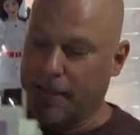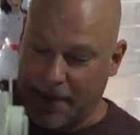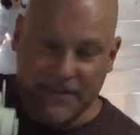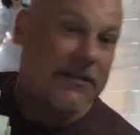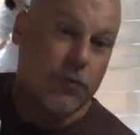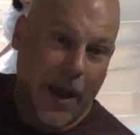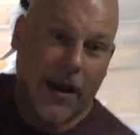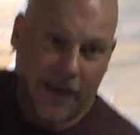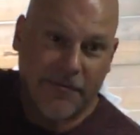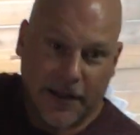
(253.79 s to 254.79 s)
This is when
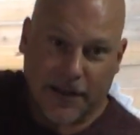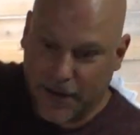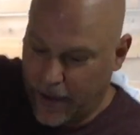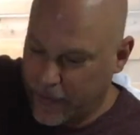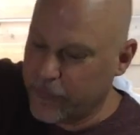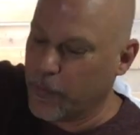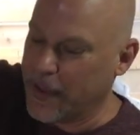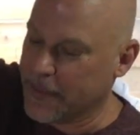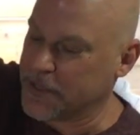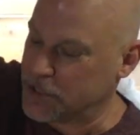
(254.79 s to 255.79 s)
I fell in love
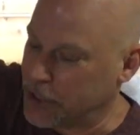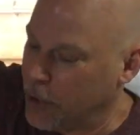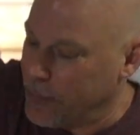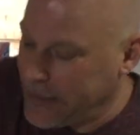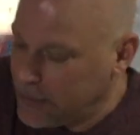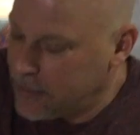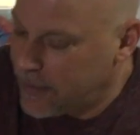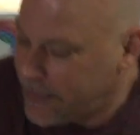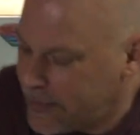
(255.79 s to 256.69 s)
with Janome.